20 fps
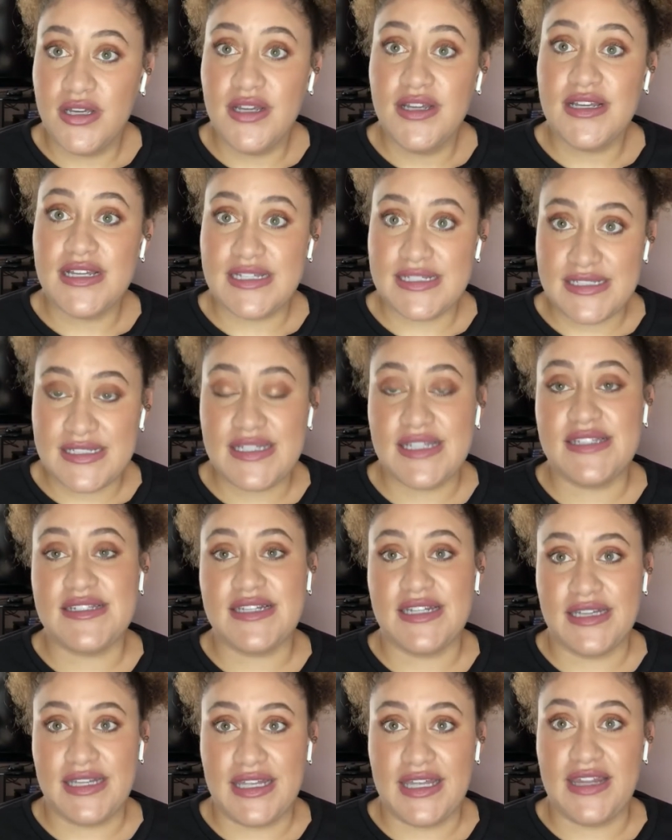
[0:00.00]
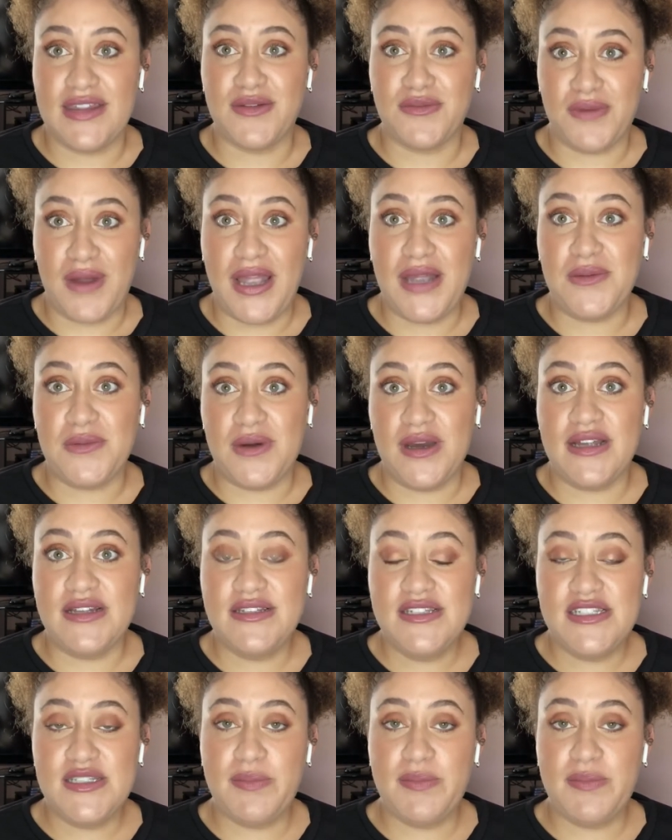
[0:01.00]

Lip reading: consistently the right ones.